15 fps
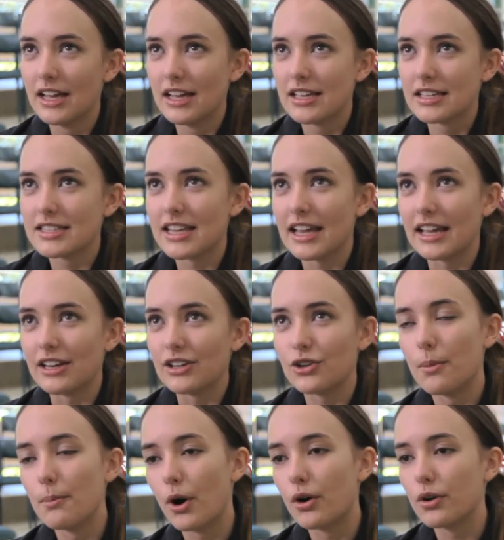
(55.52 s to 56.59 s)
set your
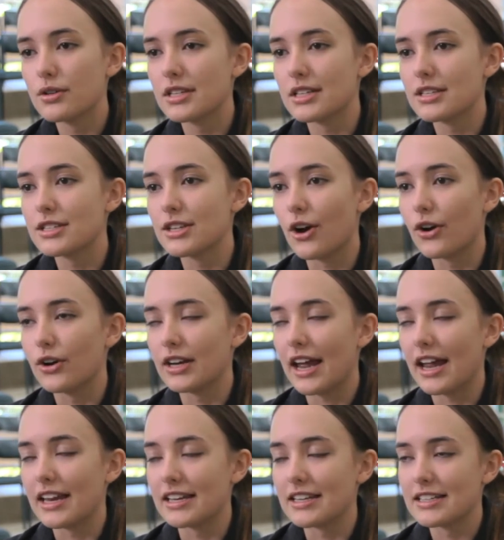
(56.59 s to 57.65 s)
morals in stone,
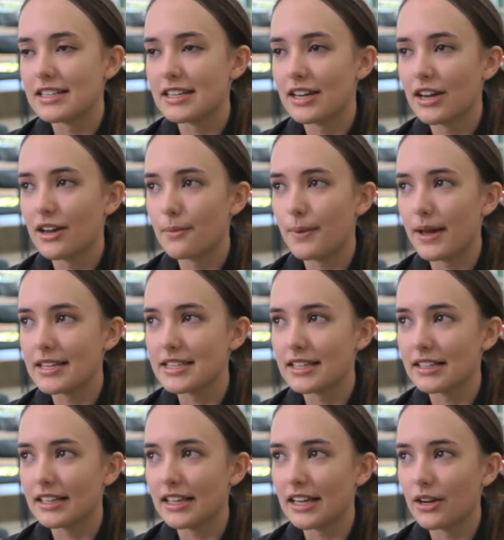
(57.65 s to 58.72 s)
and
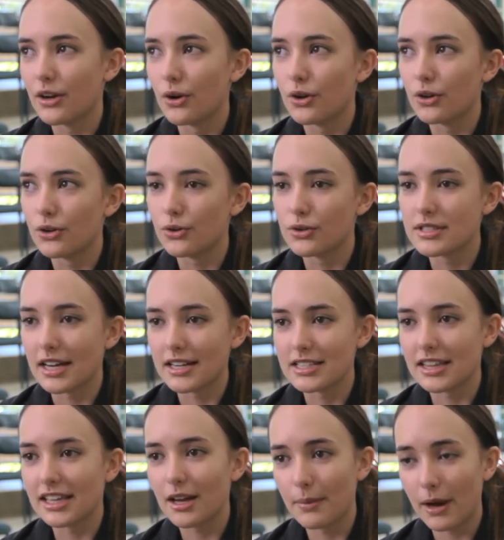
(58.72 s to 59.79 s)
basically you start to
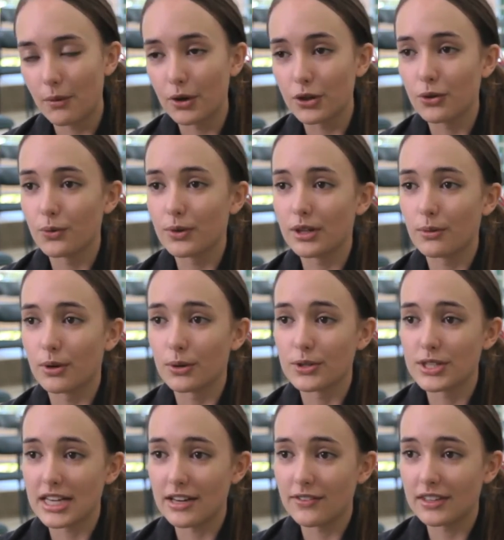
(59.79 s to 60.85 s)
think about what you really want to
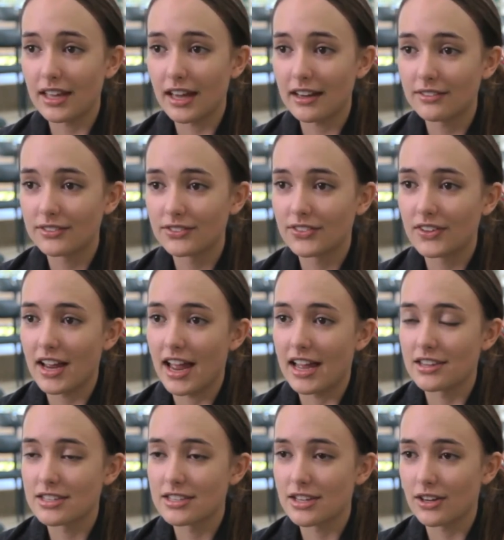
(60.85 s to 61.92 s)
achieve in life,
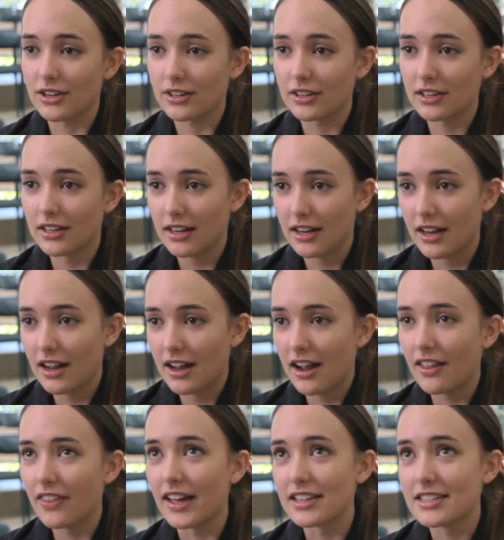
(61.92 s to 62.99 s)
and so
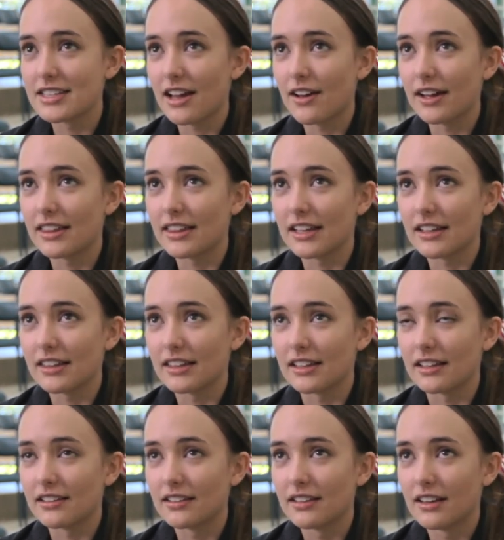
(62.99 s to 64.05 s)
that's how I think
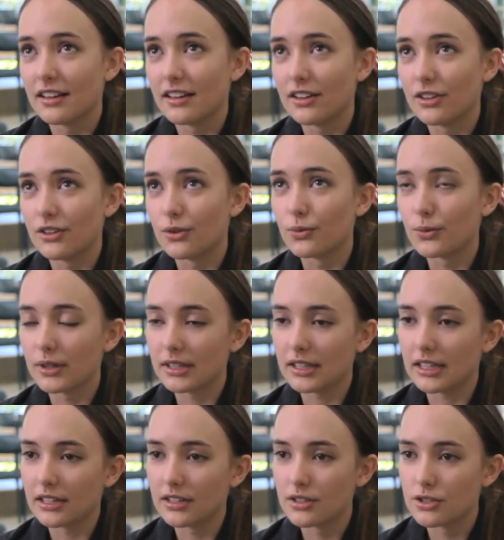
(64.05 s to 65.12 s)
that you
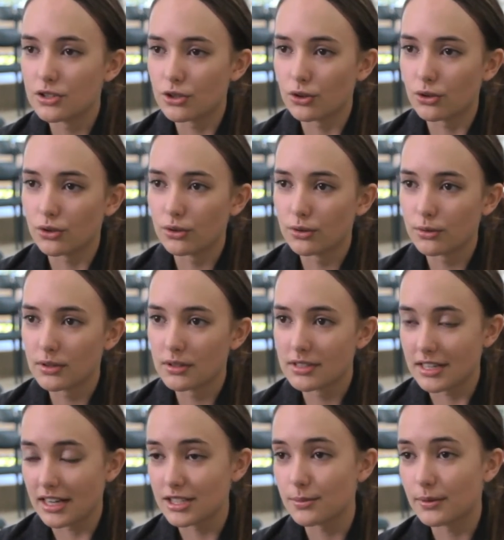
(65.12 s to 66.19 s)
really do
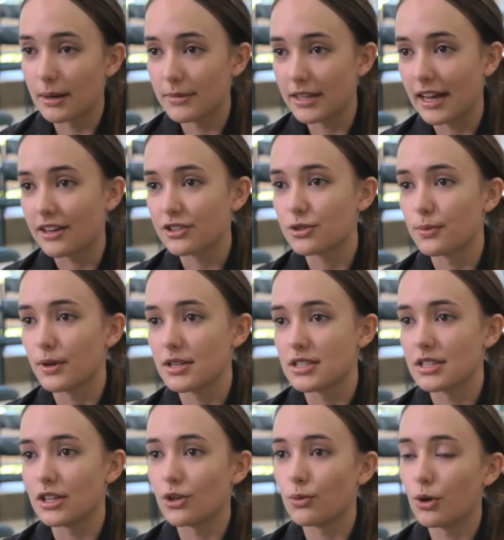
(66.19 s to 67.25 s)
start to become the actual person
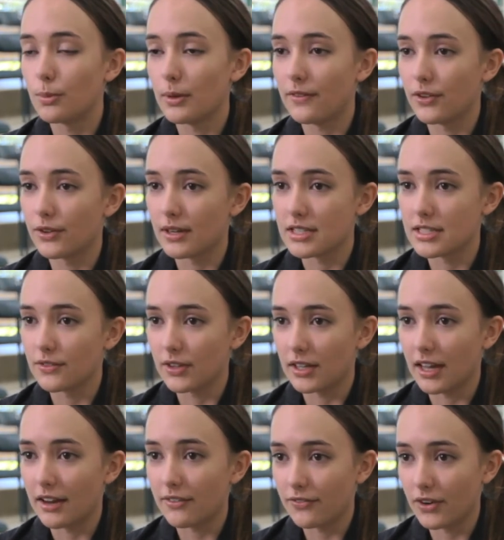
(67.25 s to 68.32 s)
that you will be for the rest of your
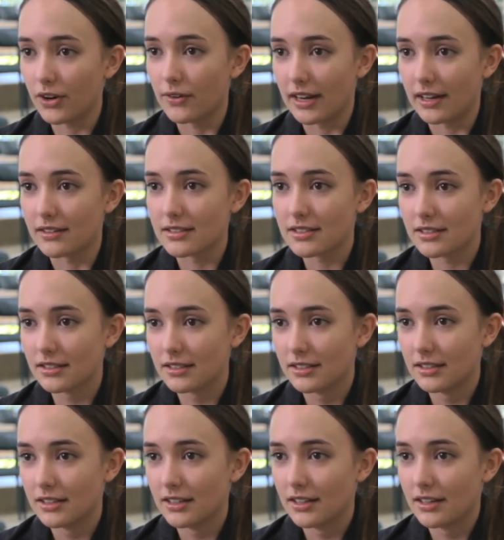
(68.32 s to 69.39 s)
life around
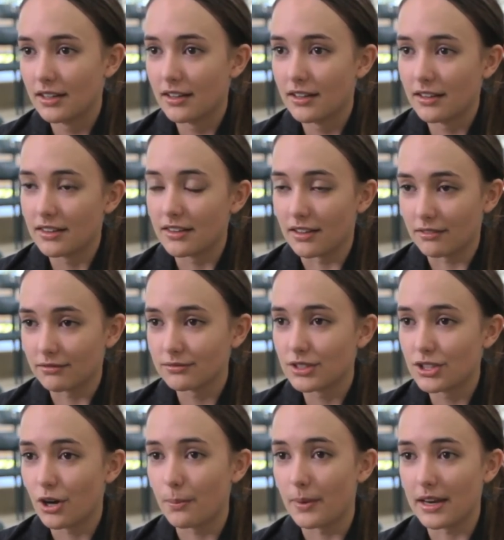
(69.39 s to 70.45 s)
the
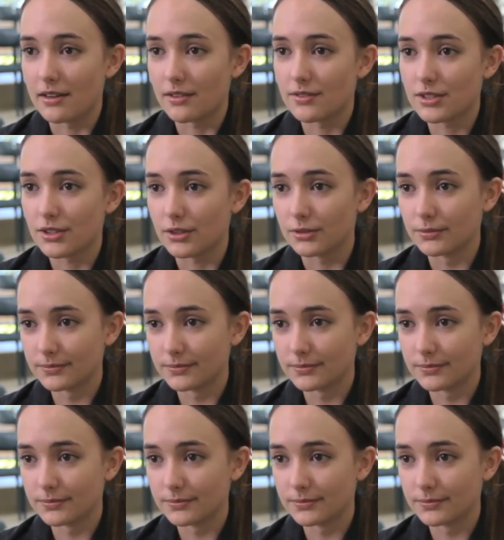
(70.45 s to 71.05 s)
top end of school.